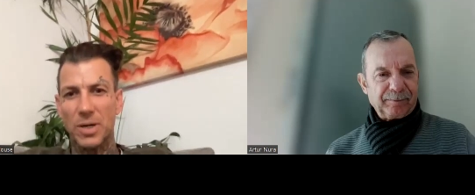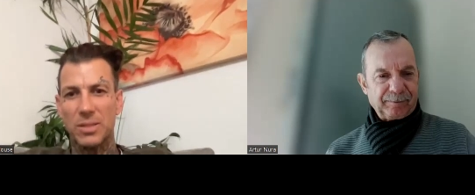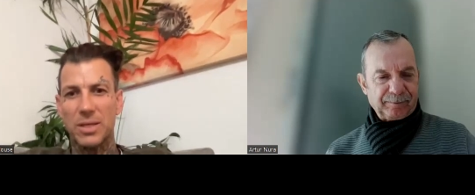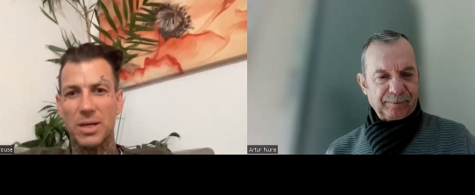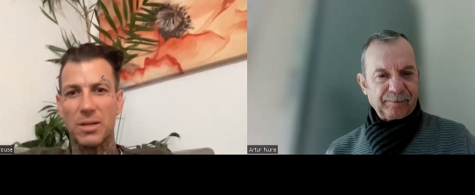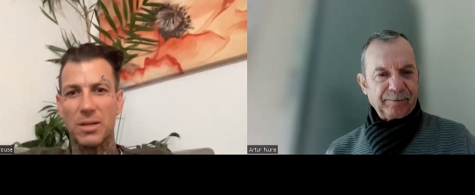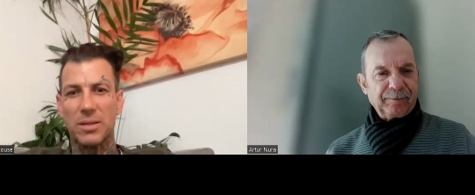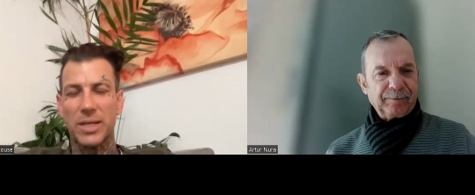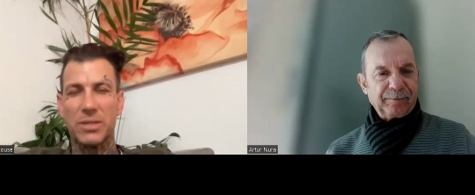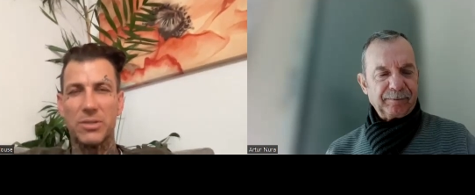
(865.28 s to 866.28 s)

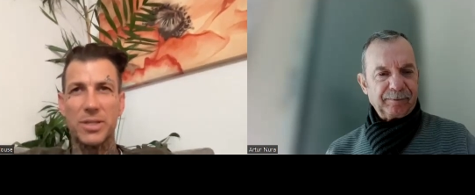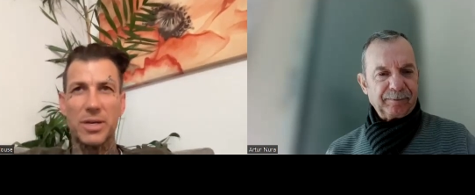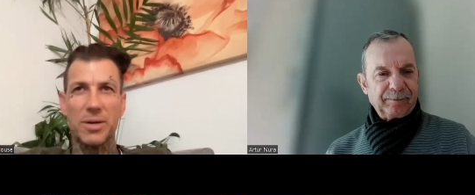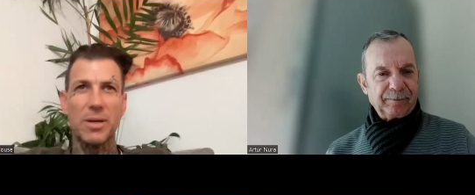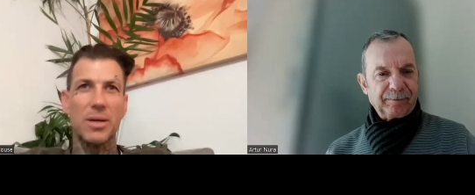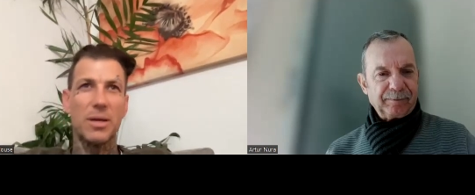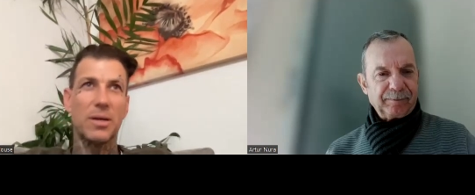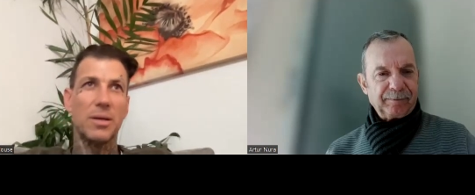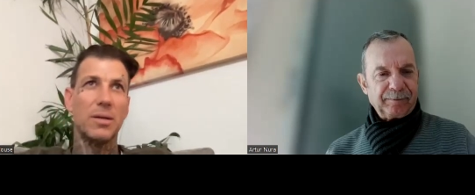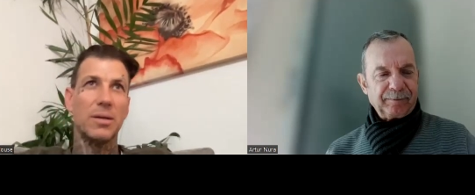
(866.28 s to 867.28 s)
Speaker 1: until next year,
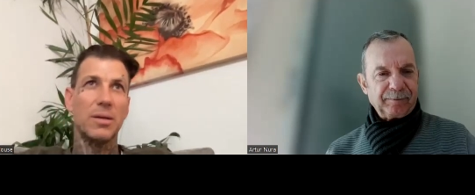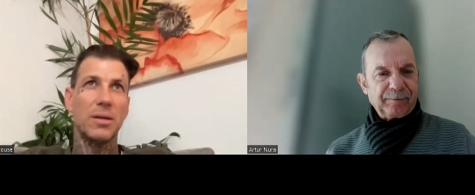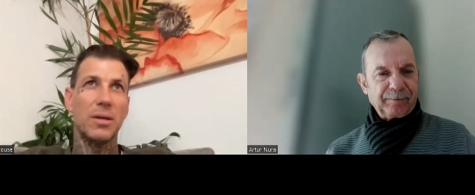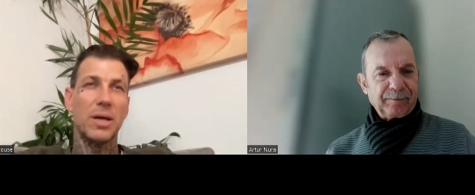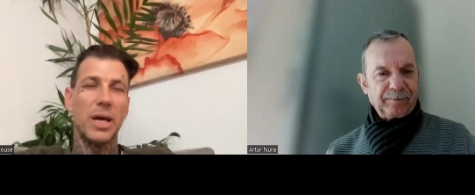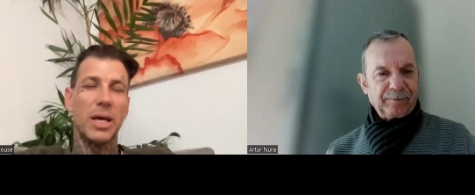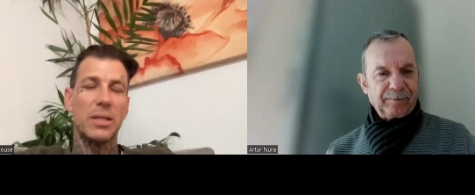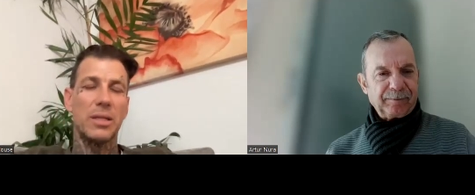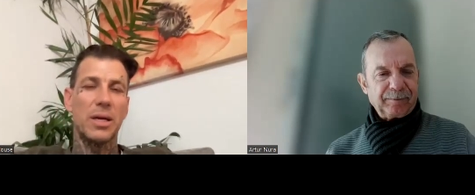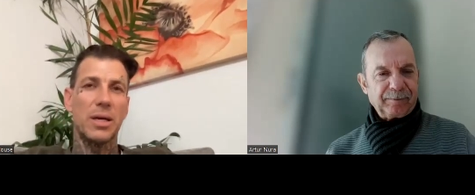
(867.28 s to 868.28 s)

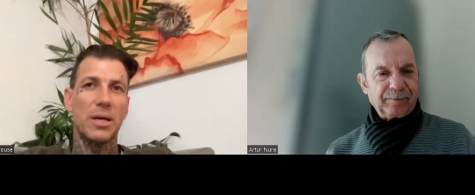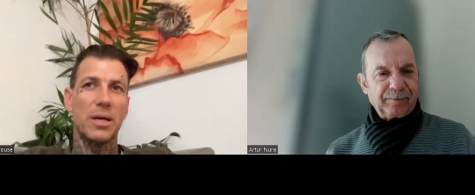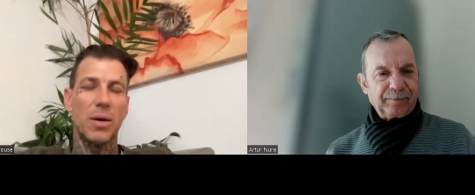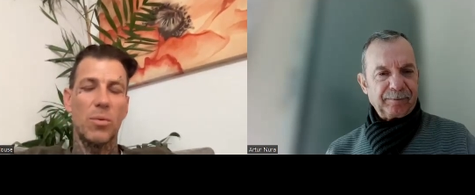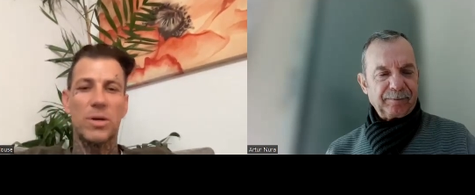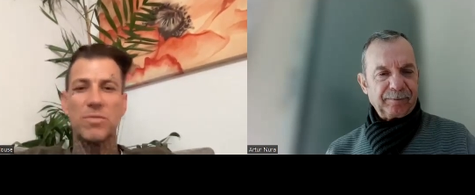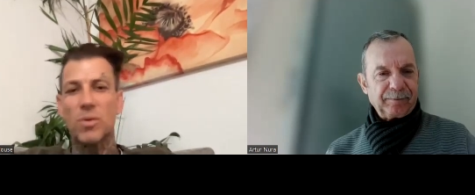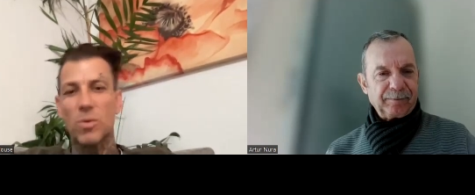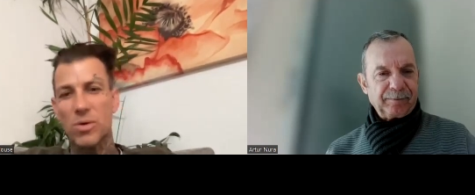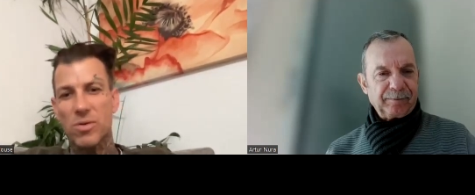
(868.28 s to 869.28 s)
and uh, I want
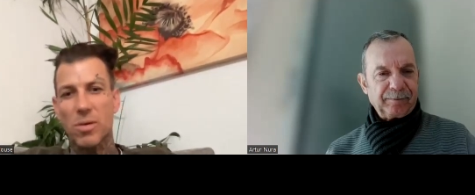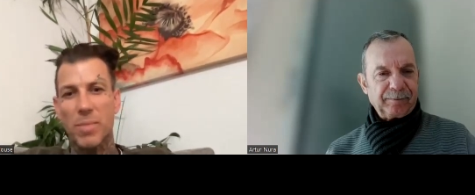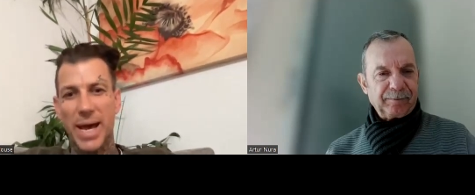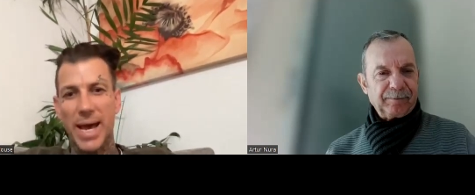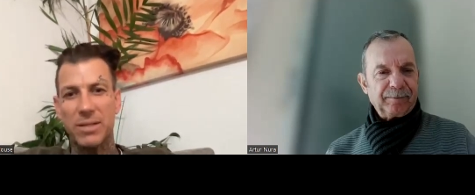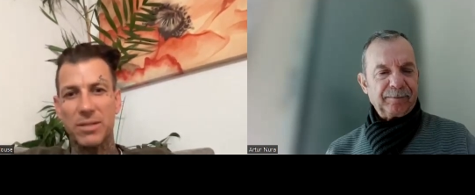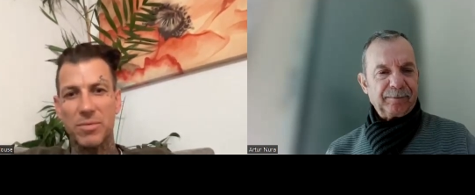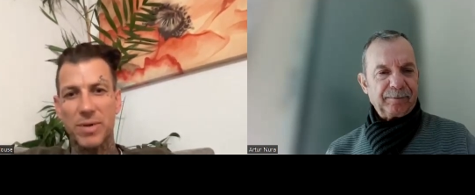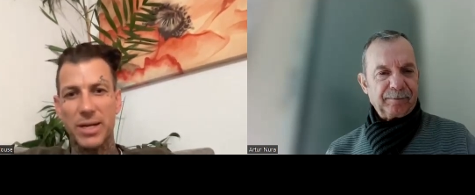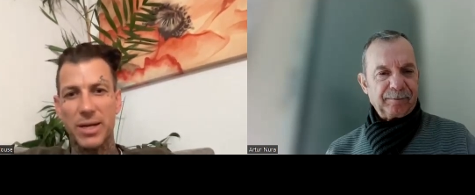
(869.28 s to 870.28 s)
to focus on my
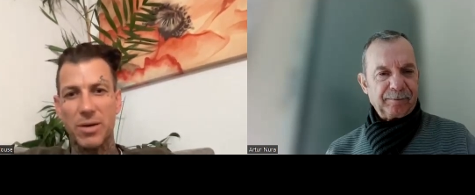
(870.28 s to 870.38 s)
acting right